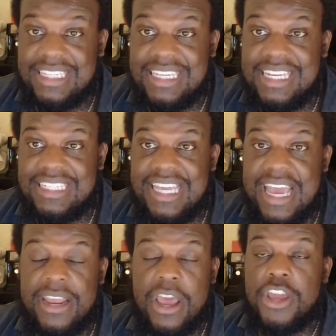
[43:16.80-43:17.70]
City
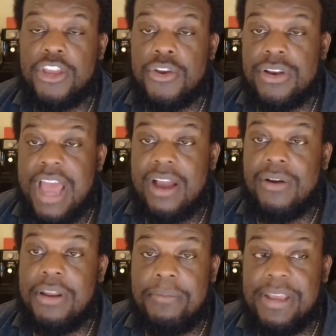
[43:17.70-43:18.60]
said, "You're not
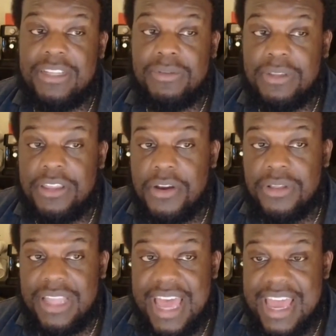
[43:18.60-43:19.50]
going to beat us with
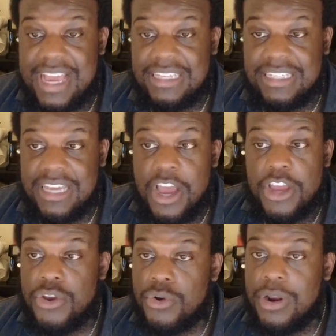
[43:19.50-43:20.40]
your legs.
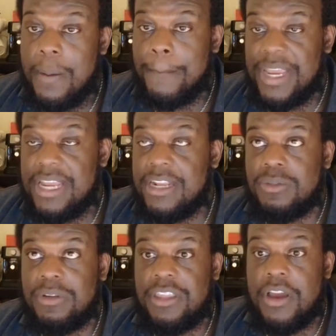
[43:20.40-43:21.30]
You're going to beat us
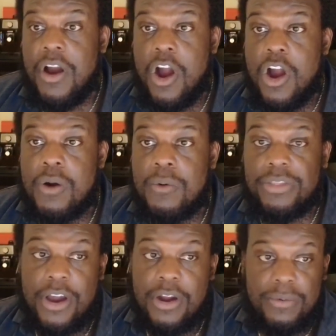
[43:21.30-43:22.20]
with your arm,
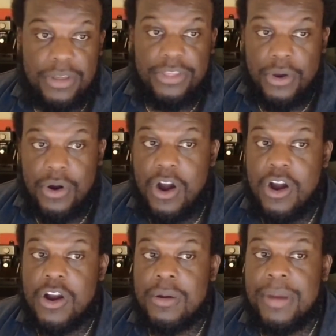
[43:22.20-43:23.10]
with your
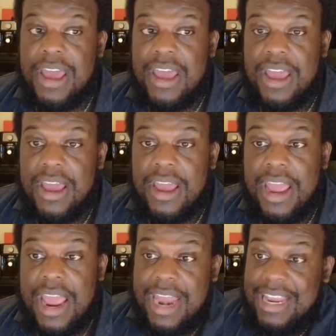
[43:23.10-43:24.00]
arm,"
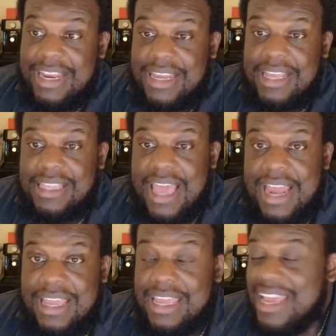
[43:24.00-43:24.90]
and he did
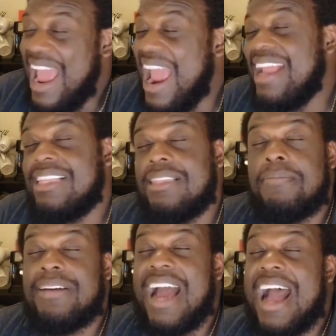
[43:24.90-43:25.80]
that. He ate
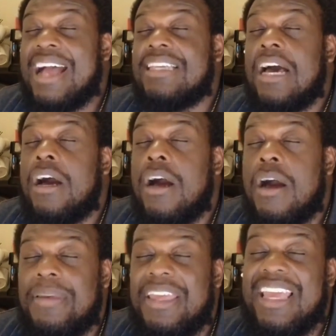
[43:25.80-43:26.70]
them guys
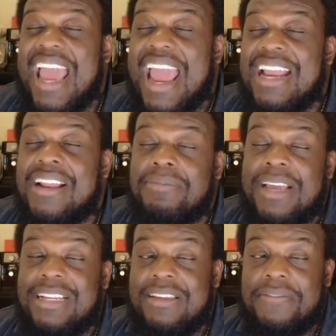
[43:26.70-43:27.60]
up. He ate up
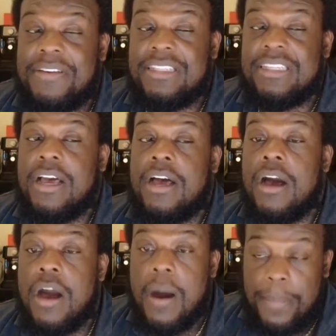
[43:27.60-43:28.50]
that defense
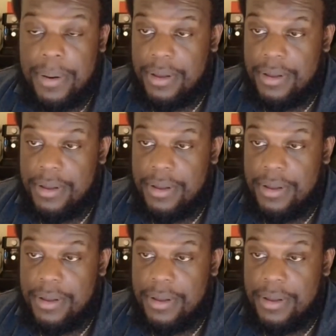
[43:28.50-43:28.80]
up.